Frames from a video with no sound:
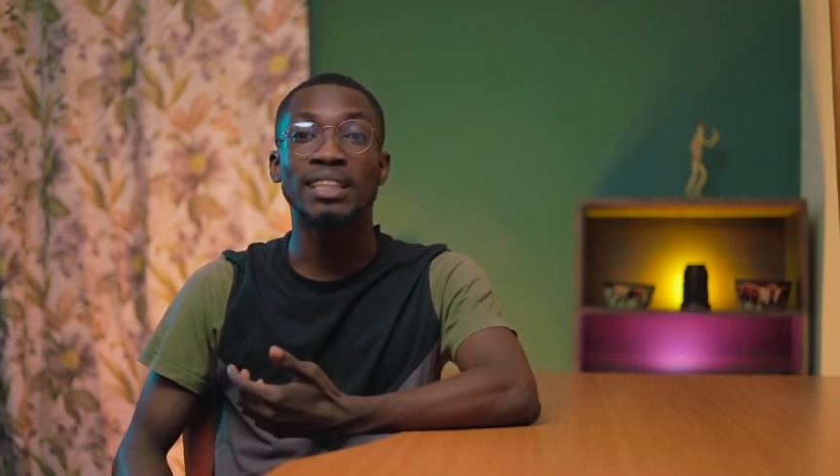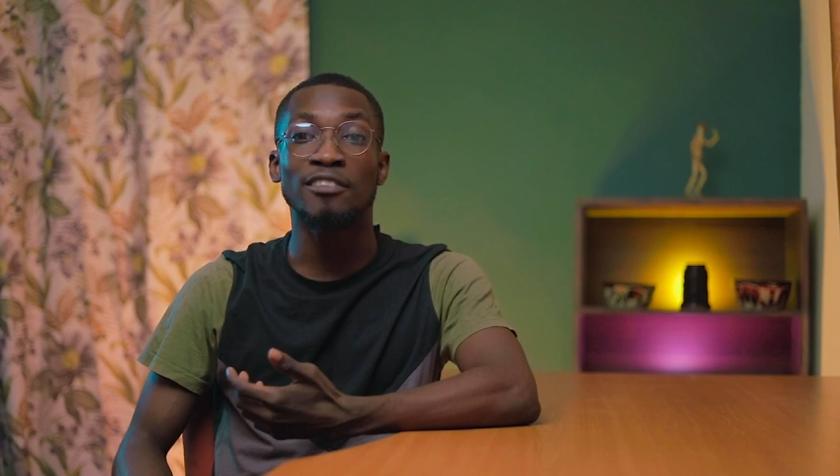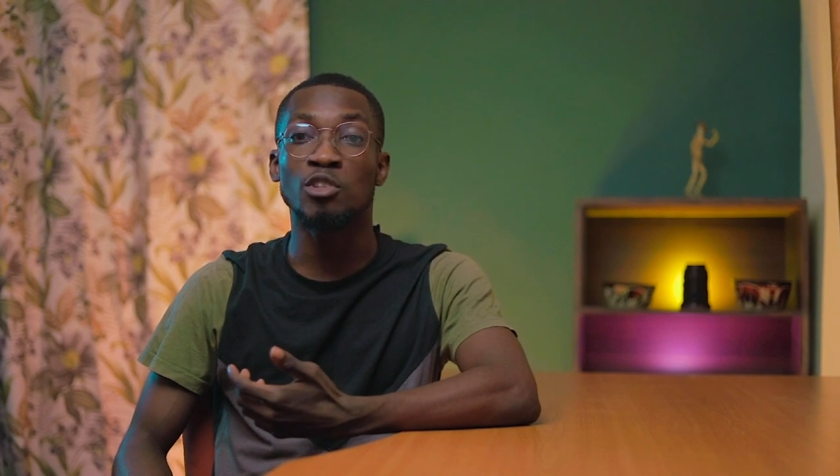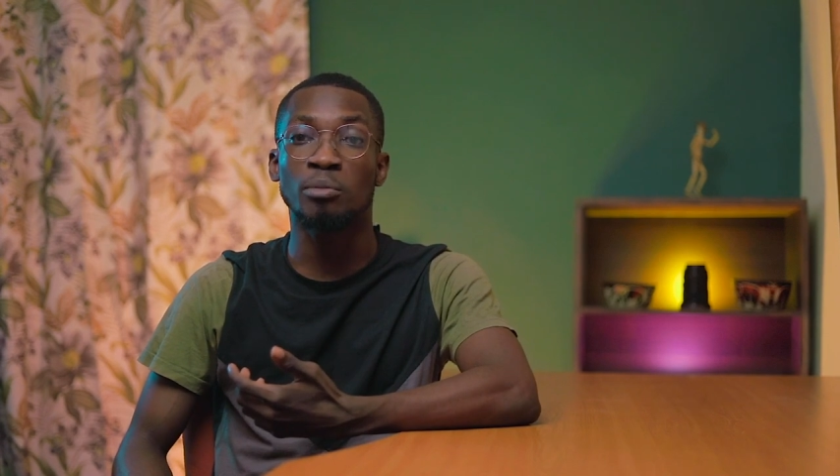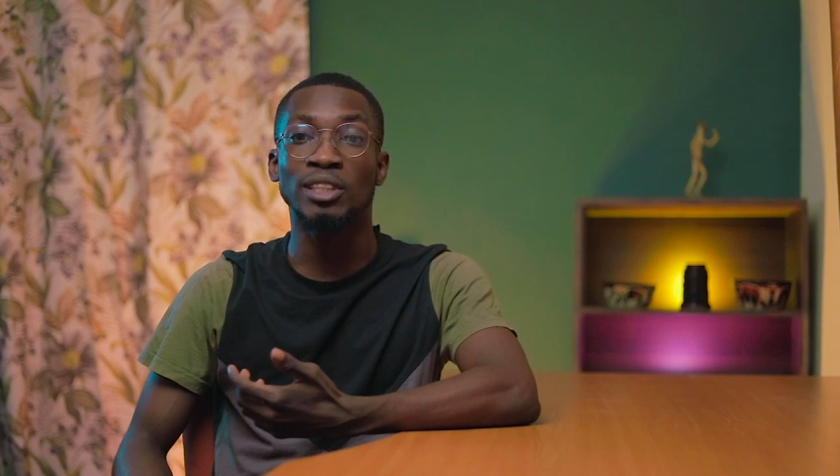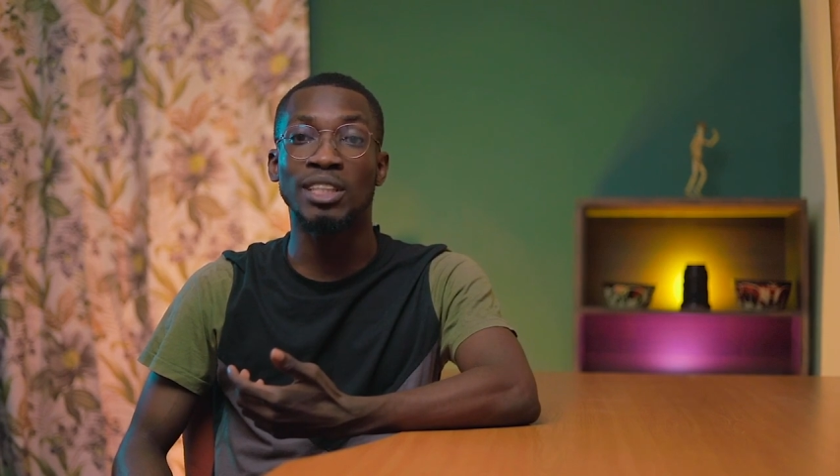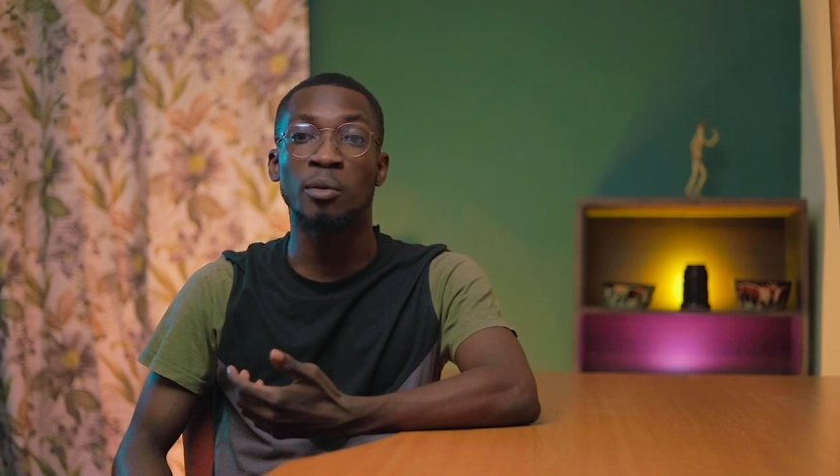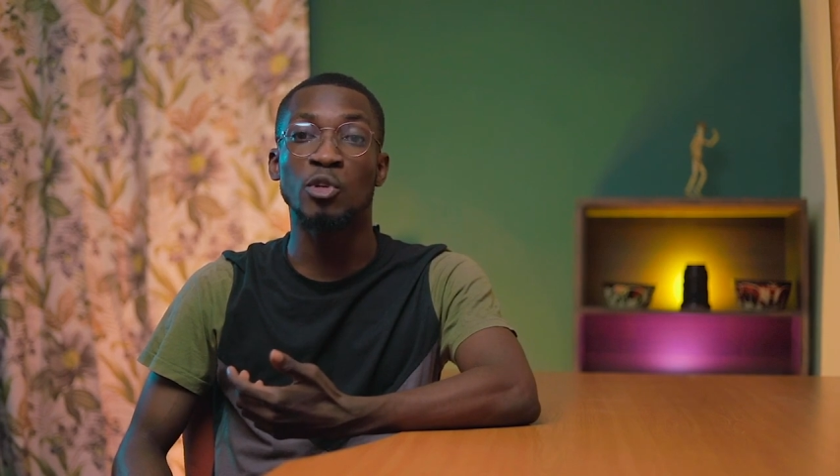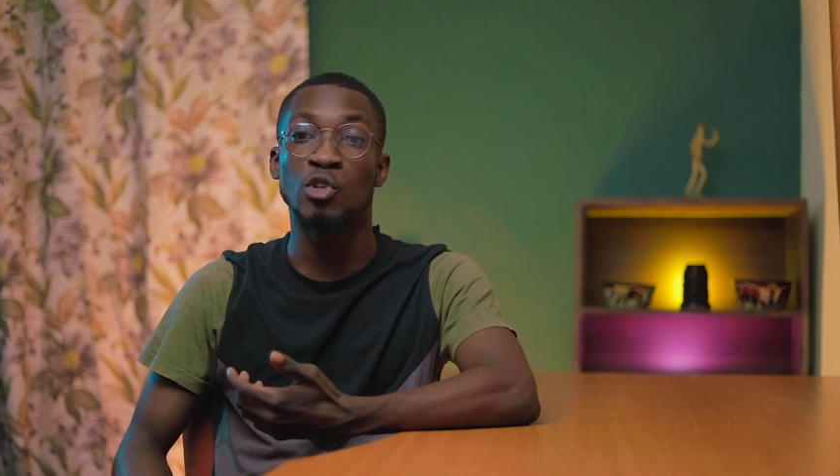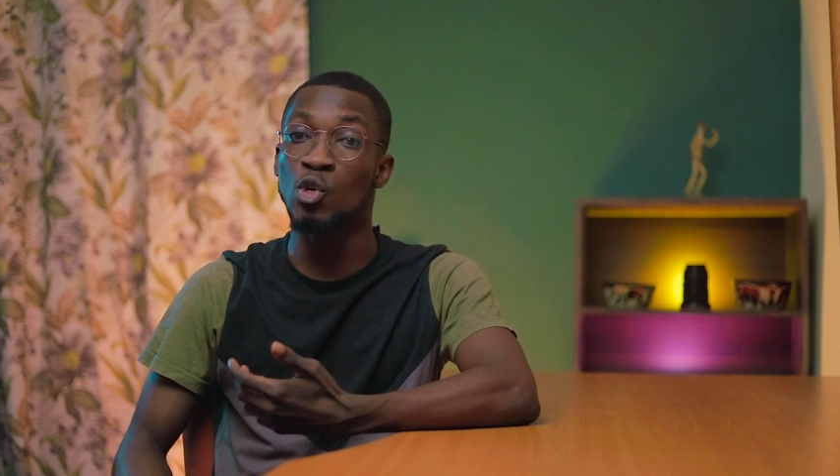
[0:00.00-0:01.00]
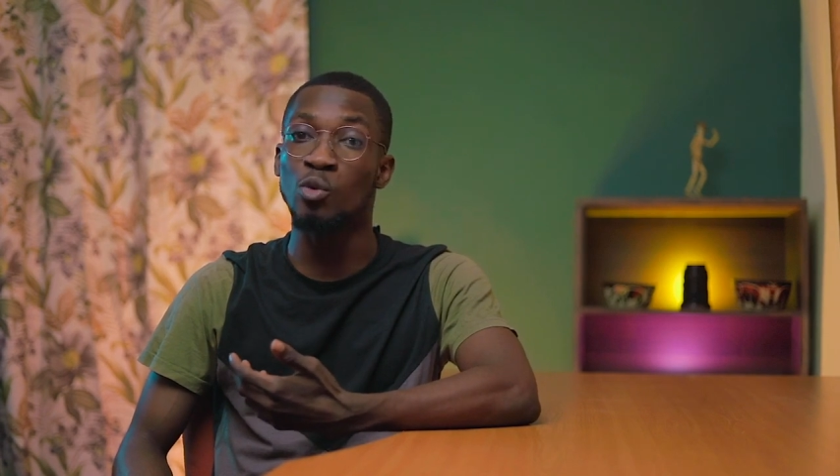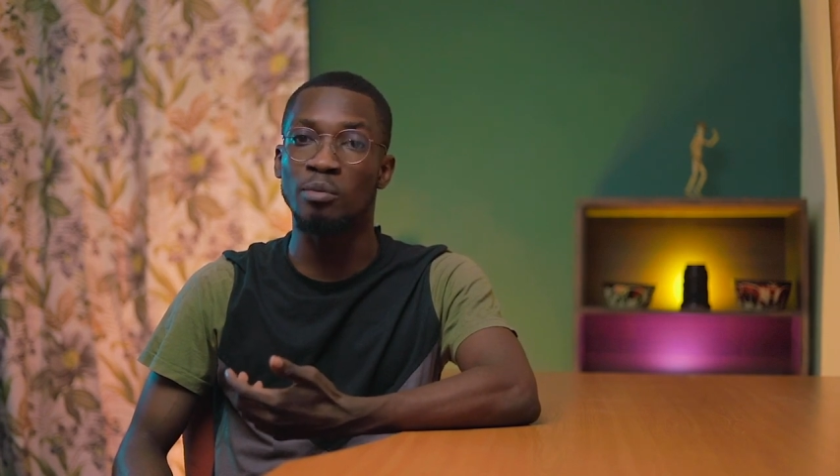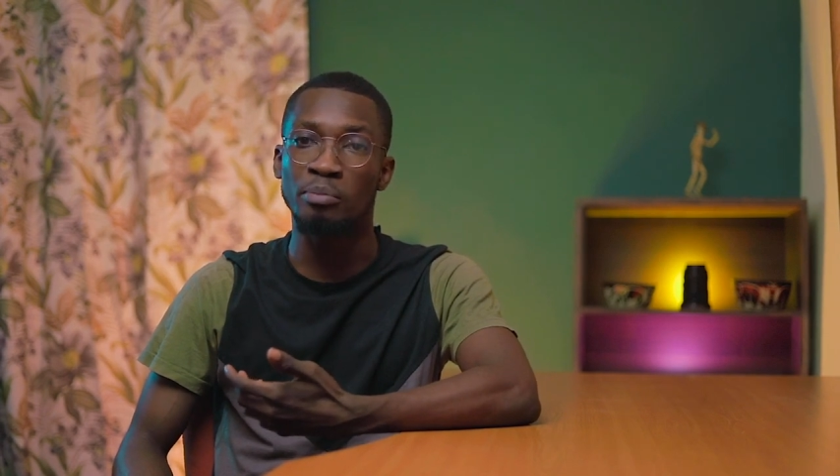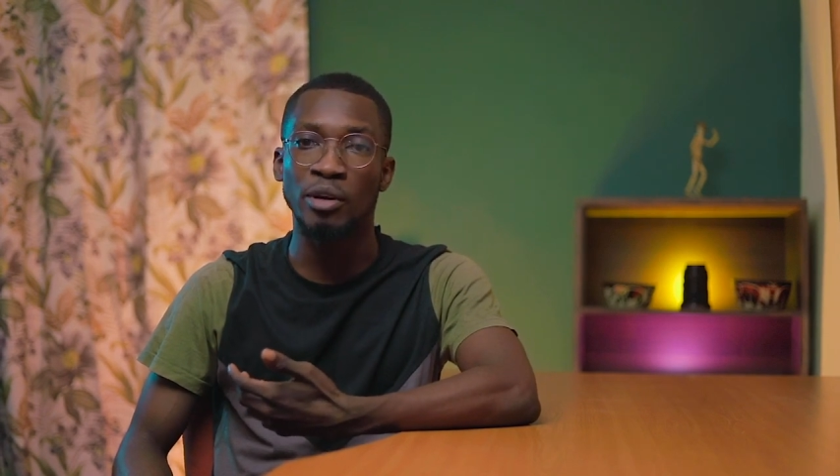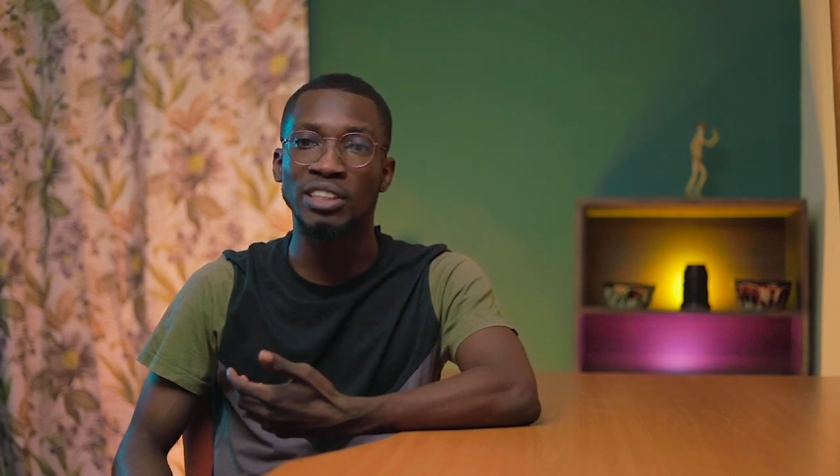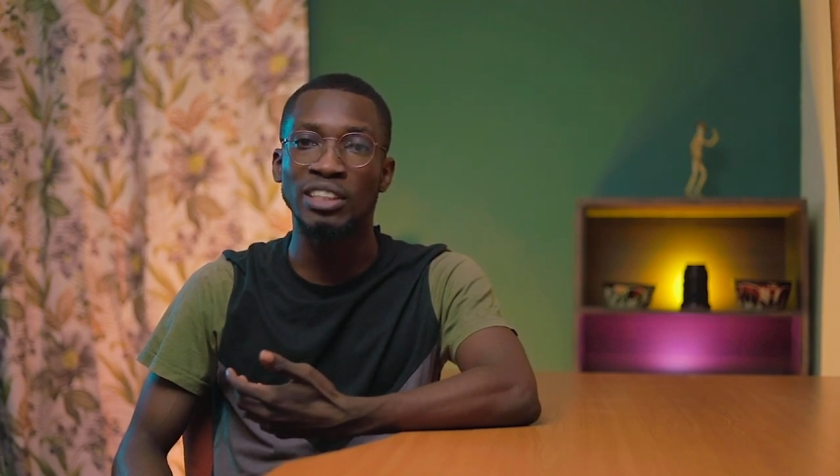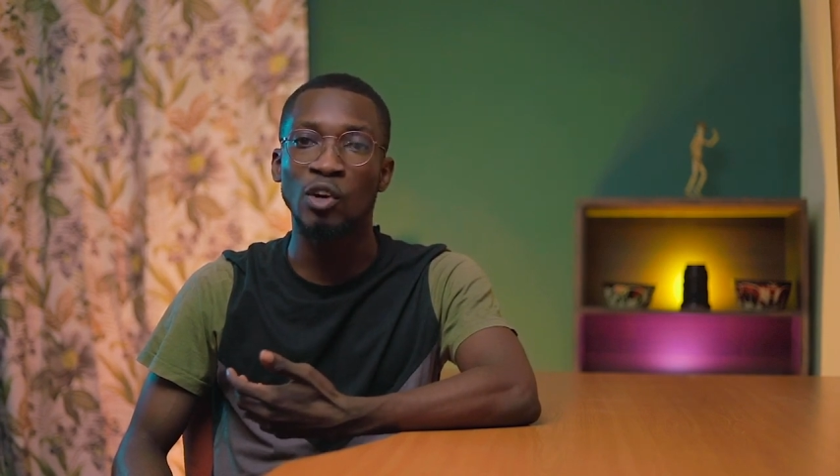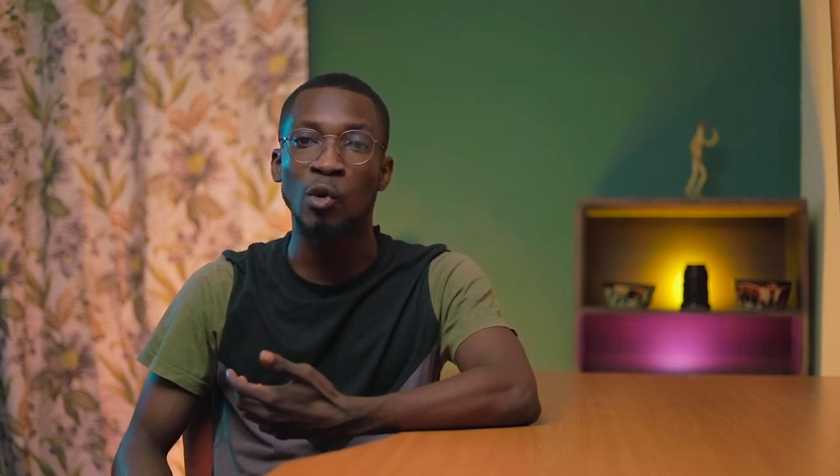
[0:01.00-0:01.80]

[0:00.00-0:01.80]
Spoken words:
have to be someone you know in person